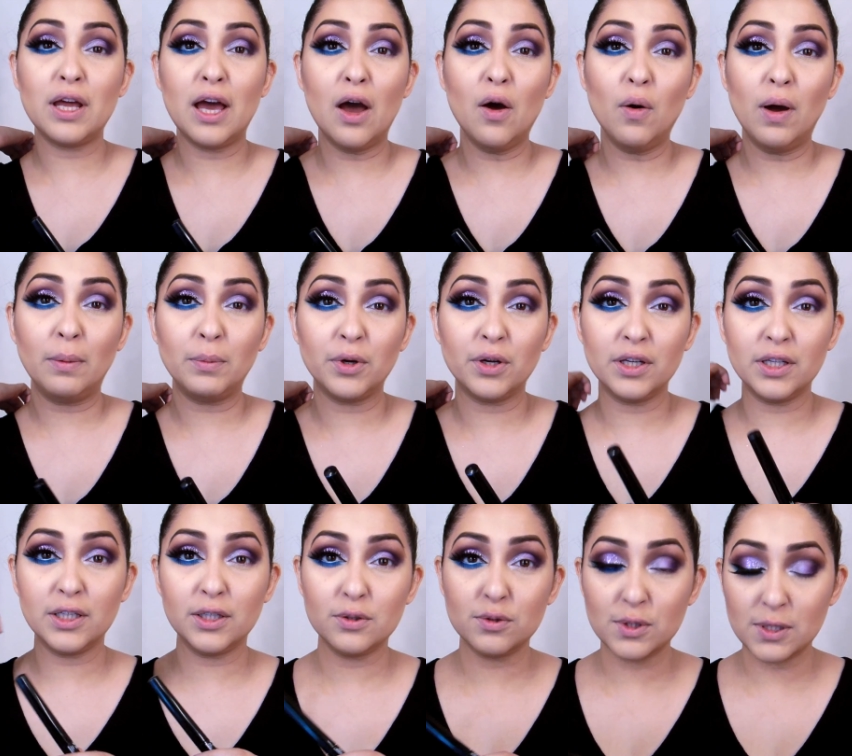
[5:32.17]
now I'm gonna
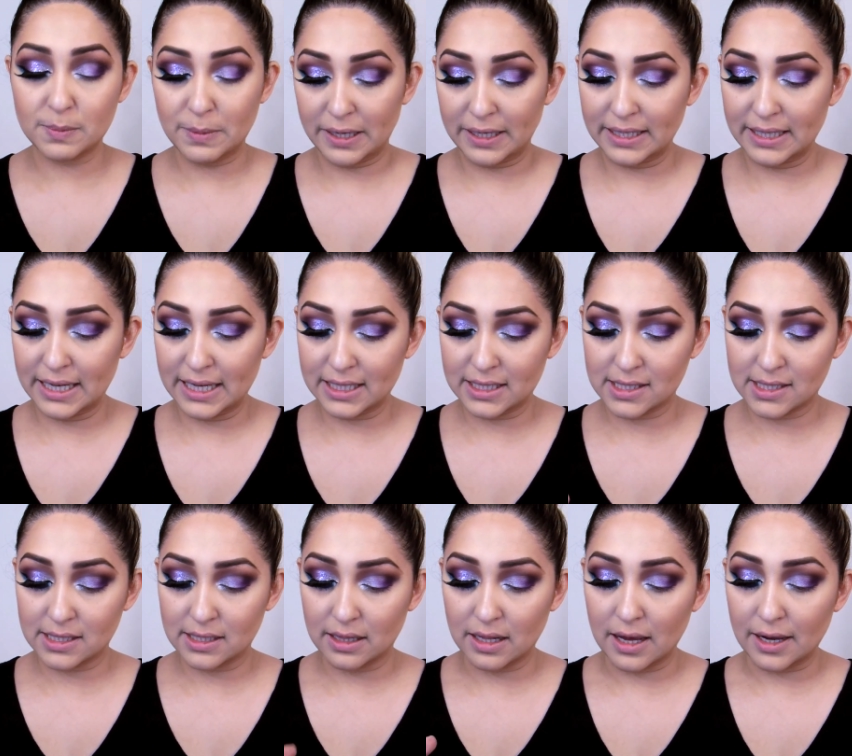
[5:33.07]
use my
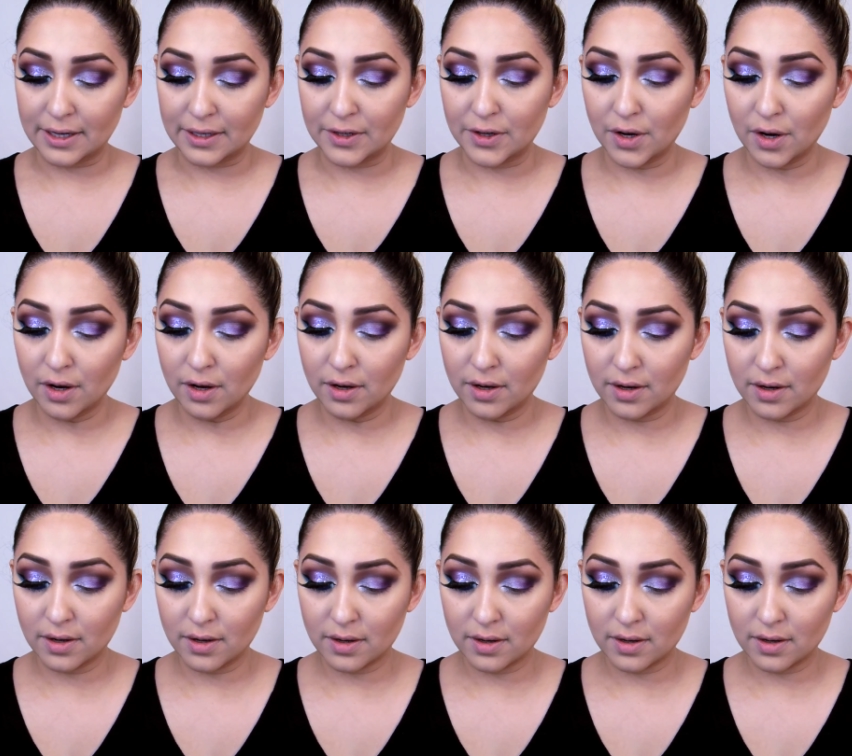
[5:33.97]
NYX liner.